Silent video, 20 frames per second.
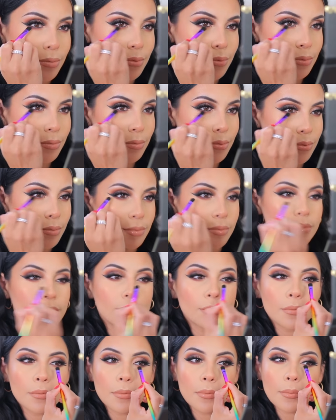
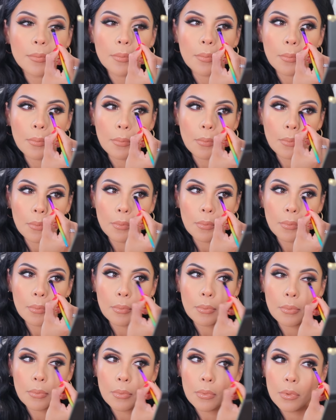
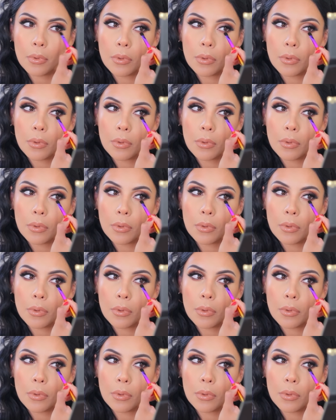Nothing is said.